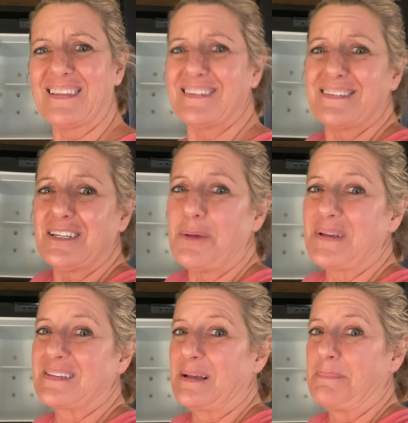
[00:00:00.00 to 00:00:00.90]
this is going to
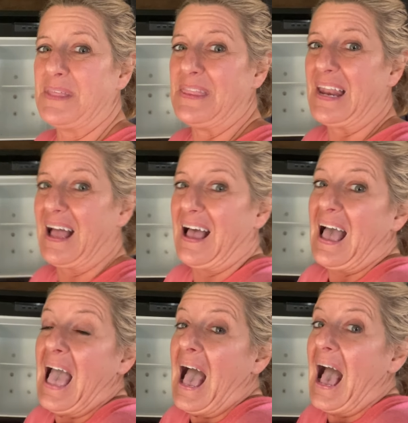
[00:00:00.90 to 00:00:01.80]
be something that
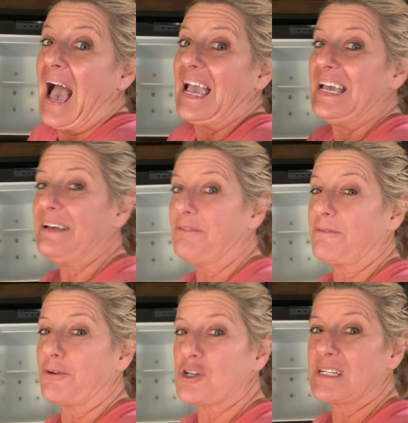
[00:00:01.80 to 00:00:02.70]

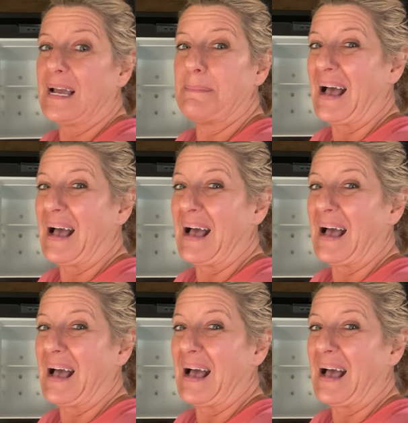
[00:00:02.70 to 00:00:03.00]
the first time